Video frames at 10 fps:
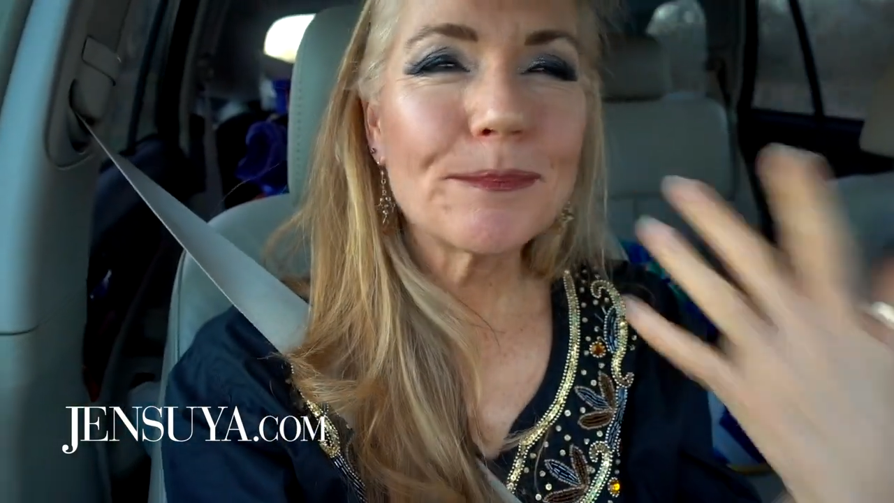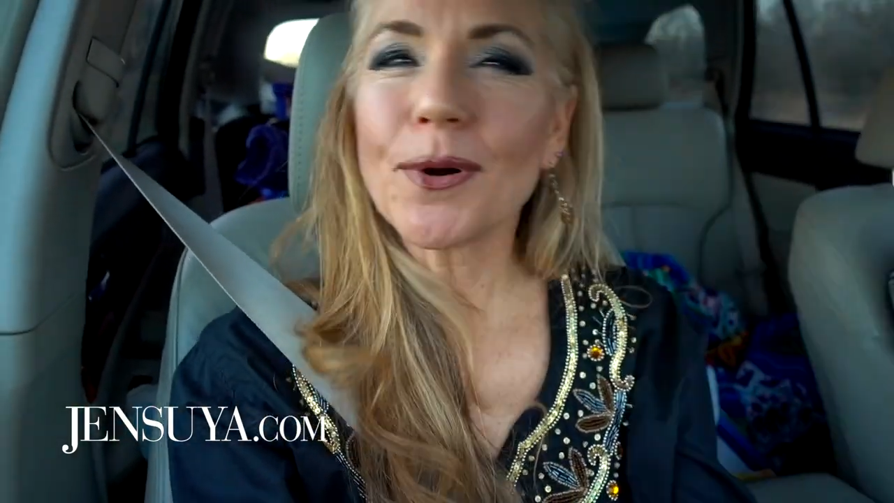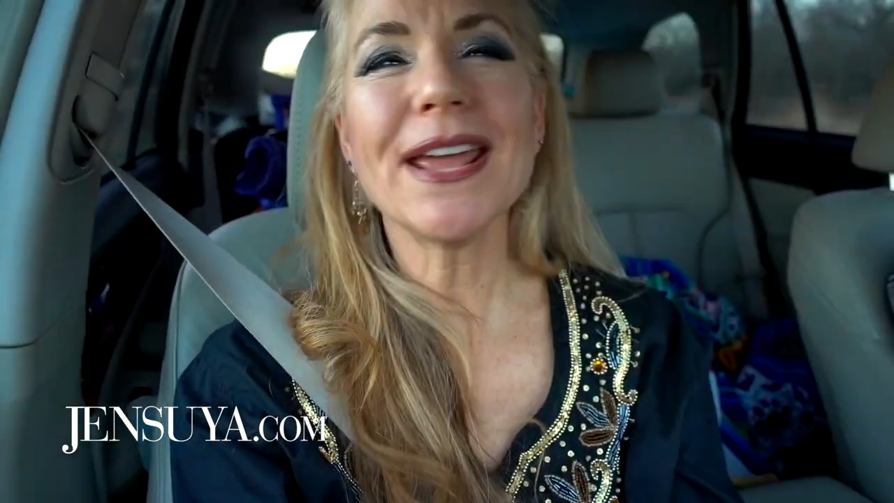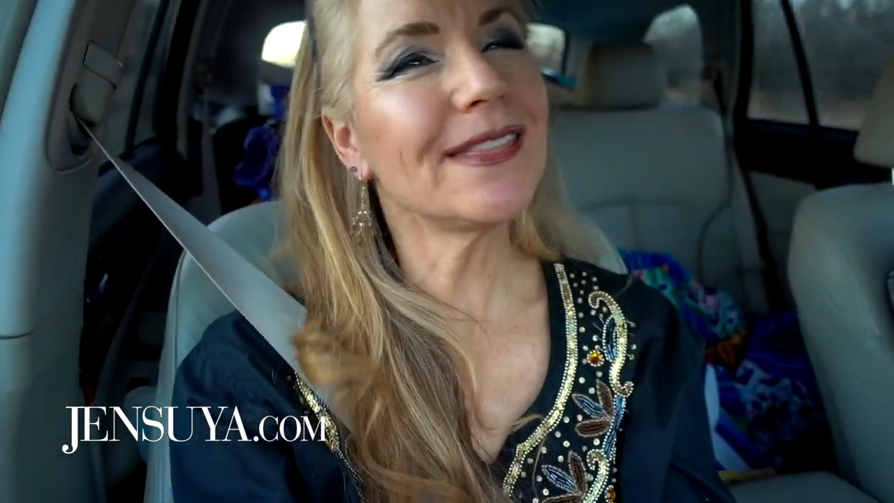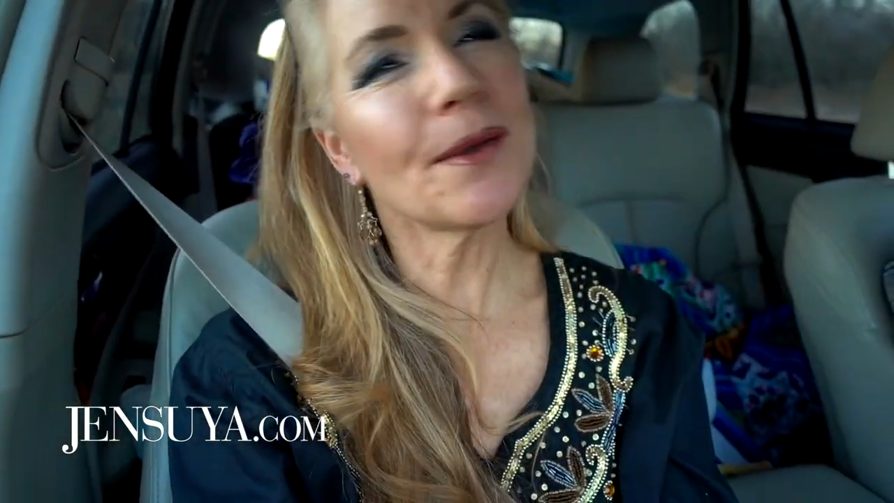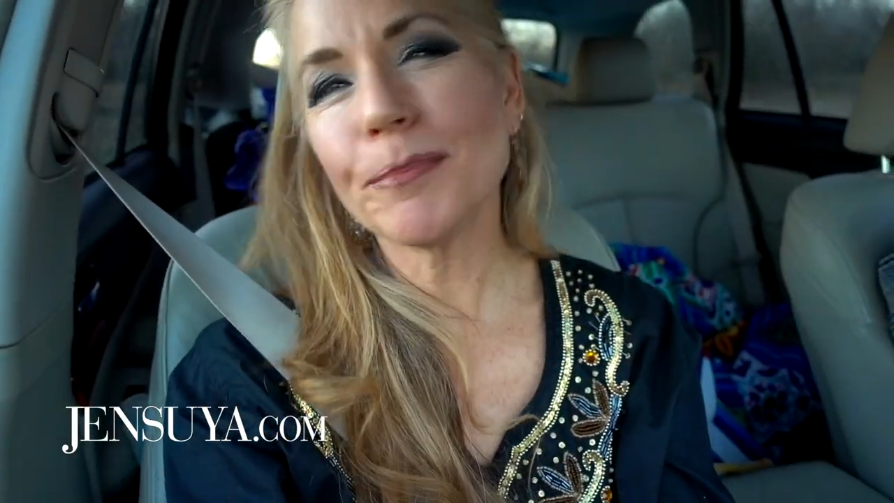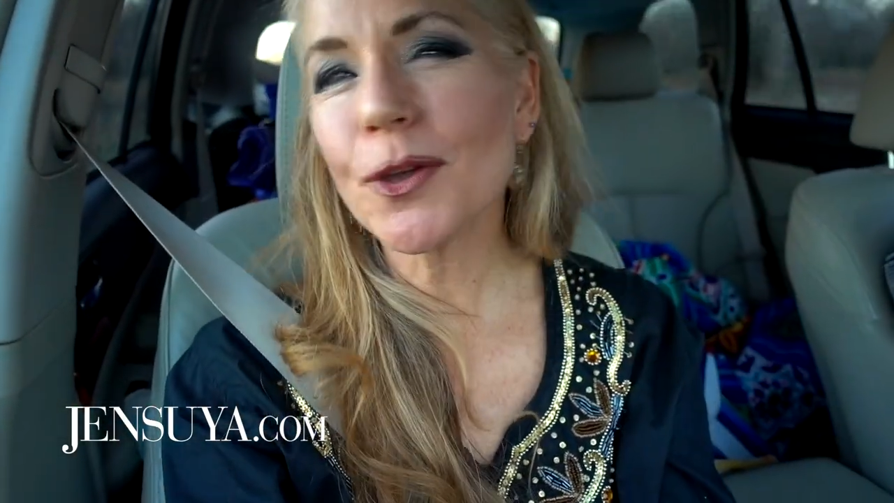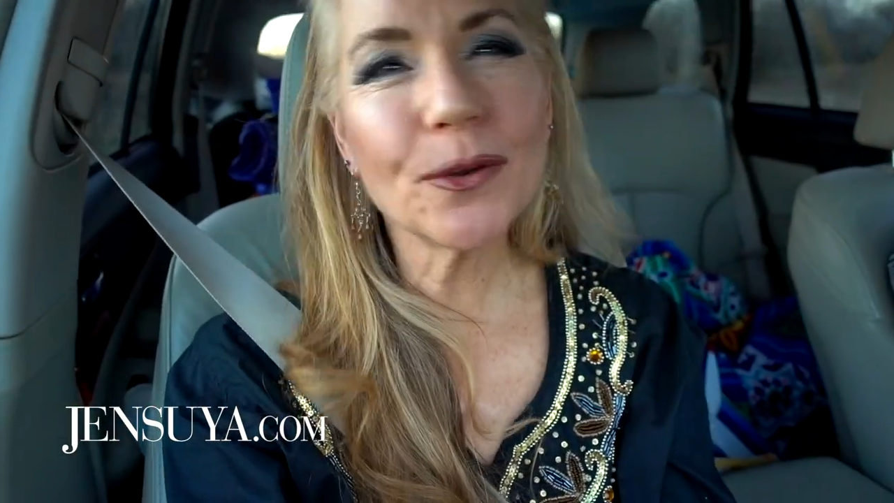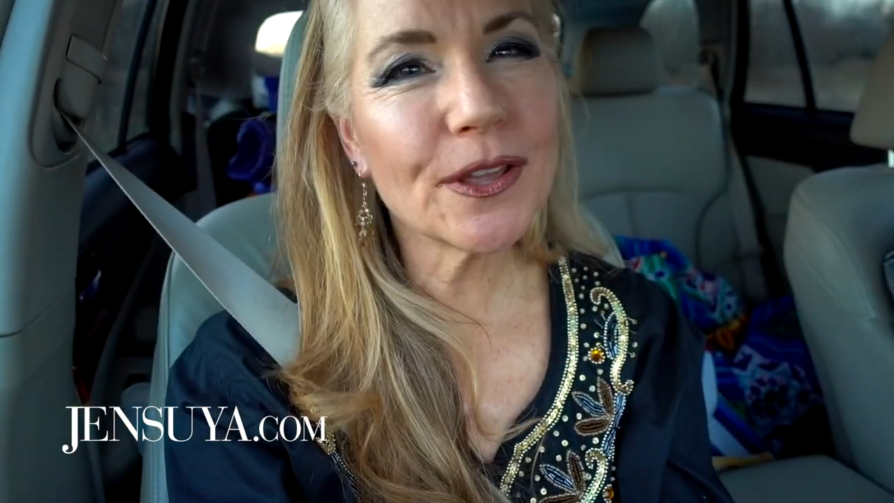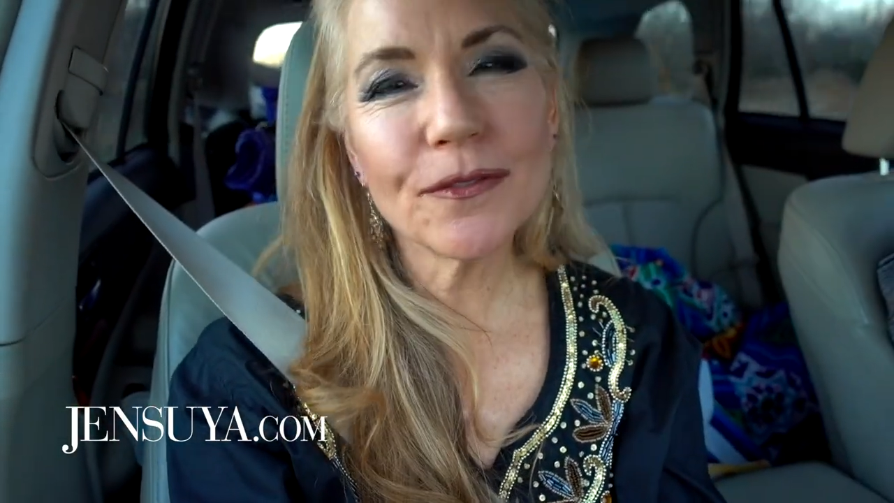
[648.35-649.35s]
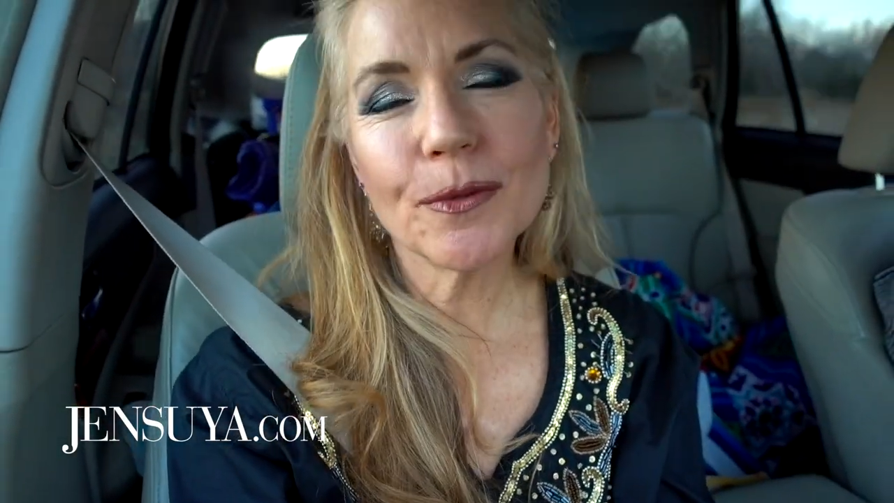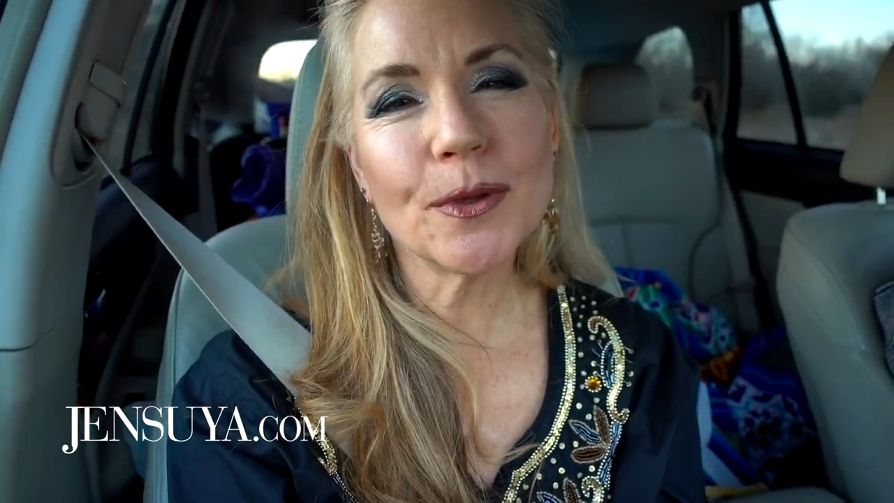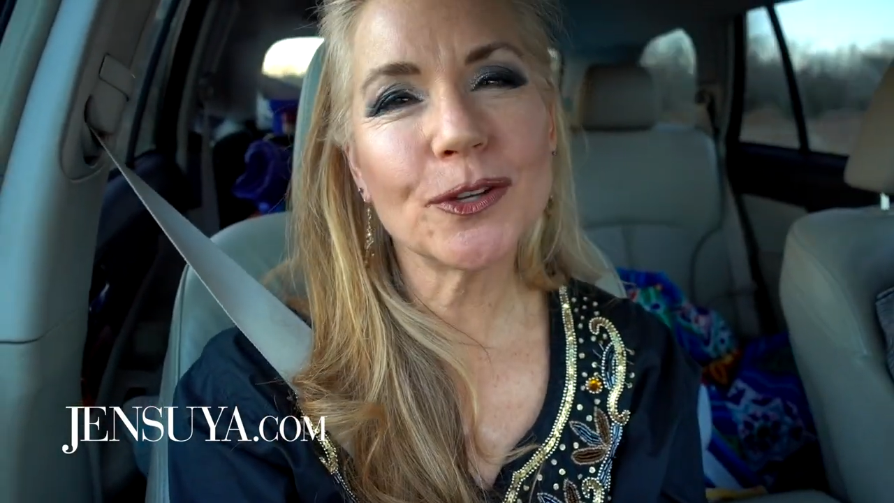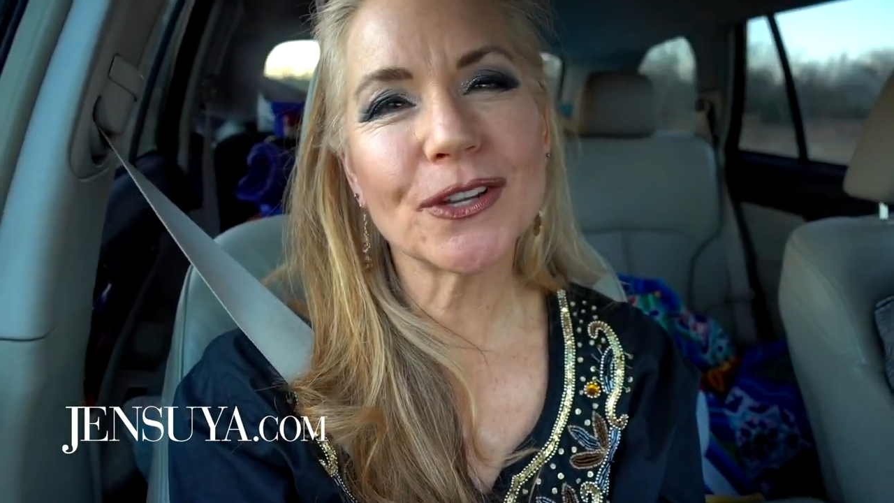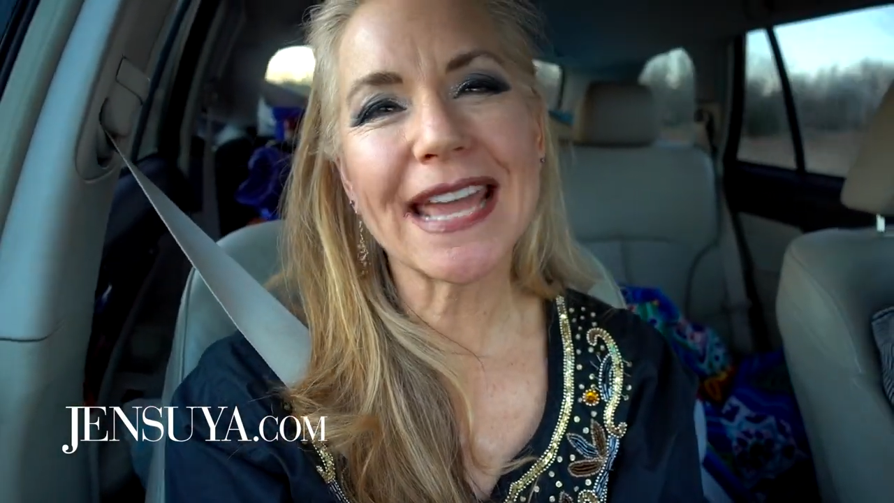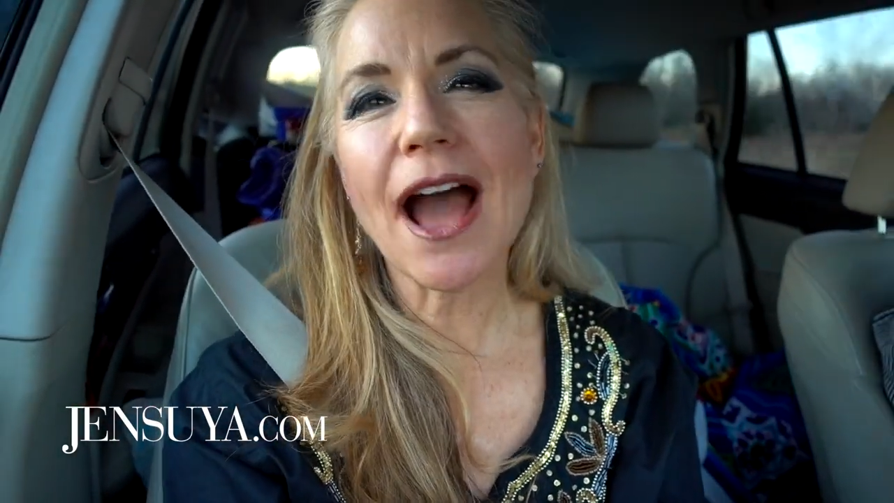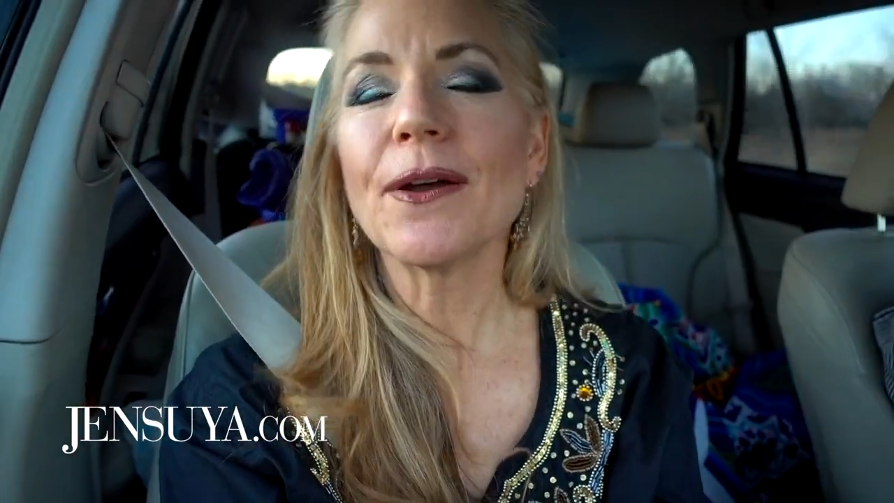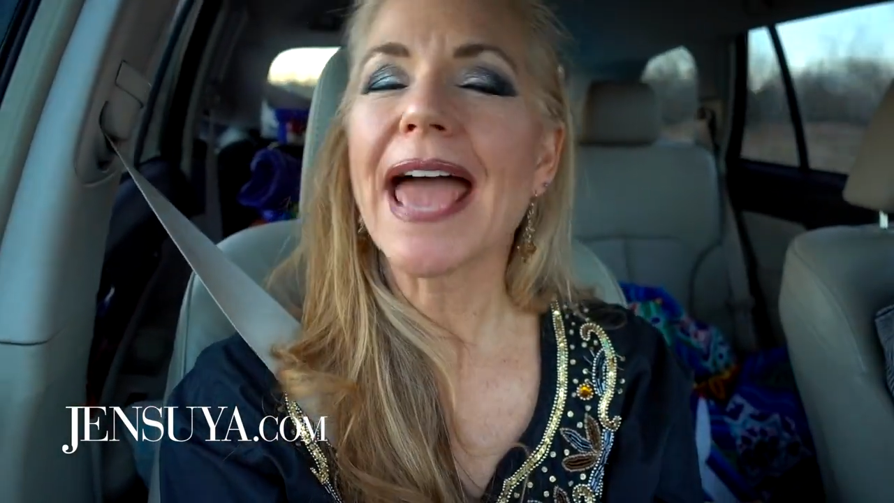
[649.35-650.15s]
bring the beauty of the music out.